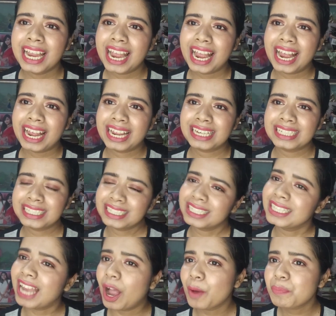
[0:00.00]
And
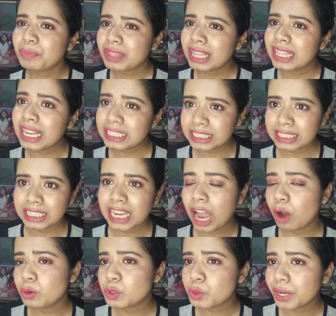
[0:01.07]
yeah, let's see
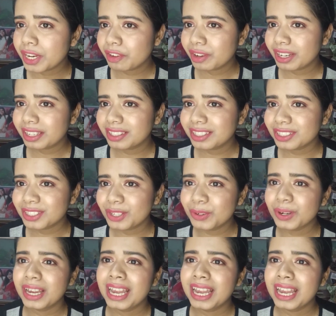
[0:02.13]
how to recreate this look.